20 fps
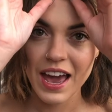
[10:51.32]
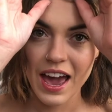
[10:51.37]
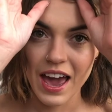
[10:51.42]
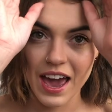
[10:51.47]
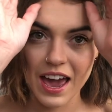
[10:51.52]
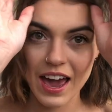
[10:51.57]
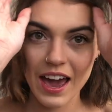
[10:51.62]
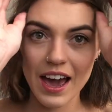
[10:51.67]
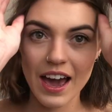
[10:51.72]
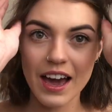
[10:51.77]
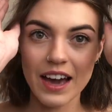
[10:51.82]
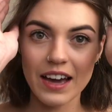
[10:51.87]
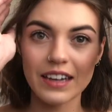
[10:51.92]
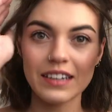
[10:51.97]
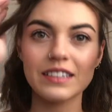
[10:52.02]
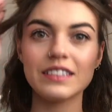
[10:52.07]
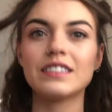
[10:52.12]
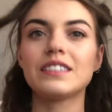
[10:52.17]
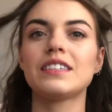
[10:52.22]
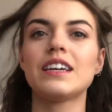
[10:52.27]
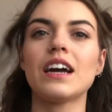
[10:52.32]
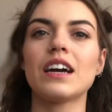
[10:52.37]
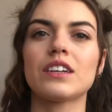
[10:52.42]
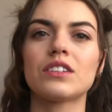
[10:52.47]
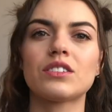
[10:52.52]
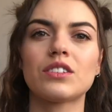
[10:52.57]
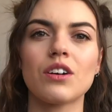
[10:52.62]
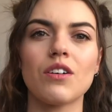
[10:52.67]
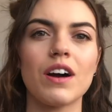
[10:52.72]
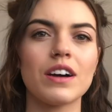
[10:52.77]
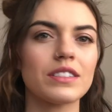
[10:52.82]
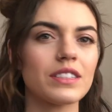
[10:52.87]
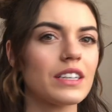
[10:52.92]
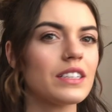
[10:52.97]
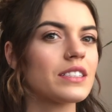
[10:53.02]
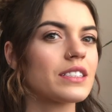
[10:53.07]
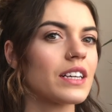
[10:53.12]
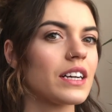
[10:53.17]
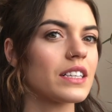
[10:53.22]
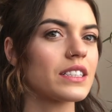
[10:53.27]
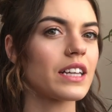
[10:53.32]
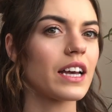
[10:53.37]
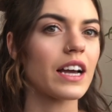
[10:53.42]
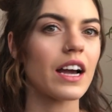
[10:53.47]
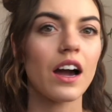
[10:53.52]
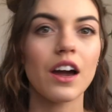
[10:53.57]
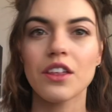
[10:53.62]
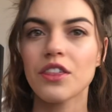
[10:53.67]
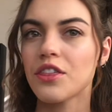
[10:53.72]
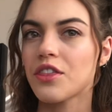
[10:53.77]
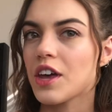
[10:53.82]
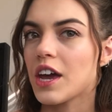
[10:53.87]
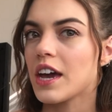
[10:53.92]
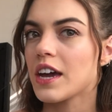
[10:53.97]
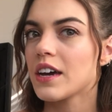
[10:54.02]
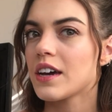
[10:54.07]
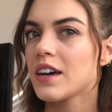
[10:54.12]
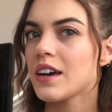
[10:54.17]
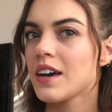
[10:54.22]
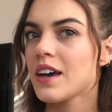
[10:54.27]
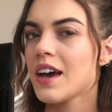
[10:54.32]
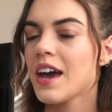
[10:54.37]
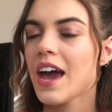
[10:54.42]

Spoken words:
And yeah, so as I said, like, I think